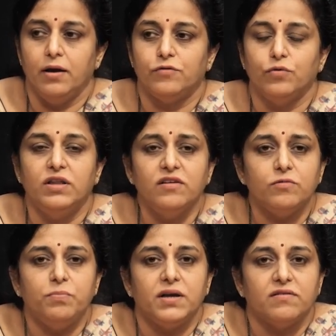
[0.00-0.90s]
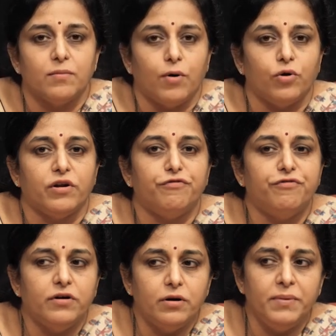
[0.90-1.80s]
So, this brings about a
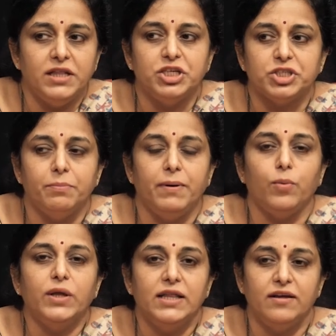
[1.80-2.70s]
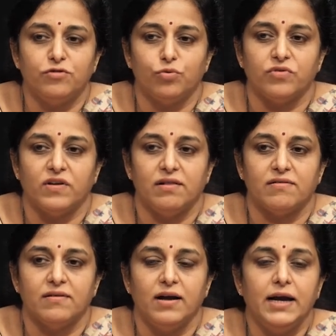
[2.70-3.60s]
firm adhesion between these two
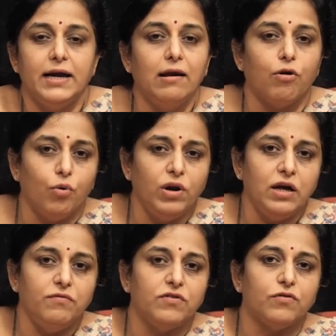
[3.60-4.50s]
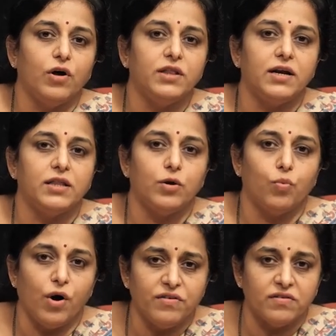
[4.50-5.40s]
cells. In rolling, we saw that there
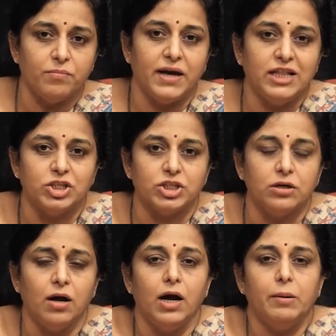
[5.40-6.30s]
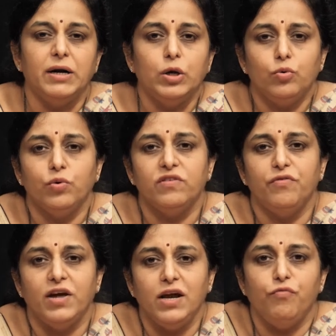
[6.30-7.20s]
was some adhesion, but it was
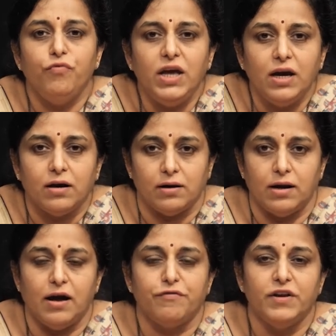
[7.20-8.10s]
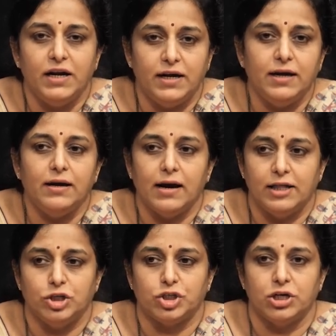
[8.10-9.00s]
a very weak affinity
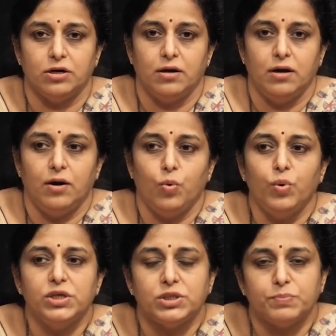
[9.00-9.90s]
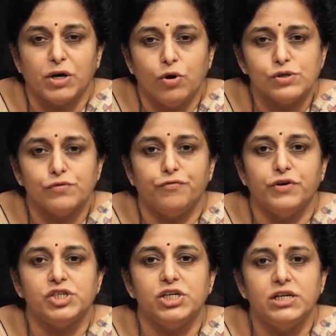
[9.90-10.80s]
addition, which because of
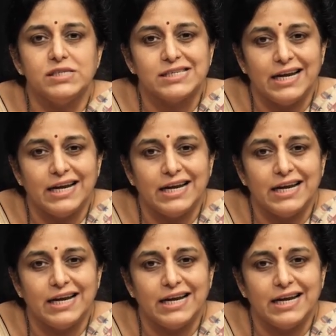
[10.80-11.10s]
which it is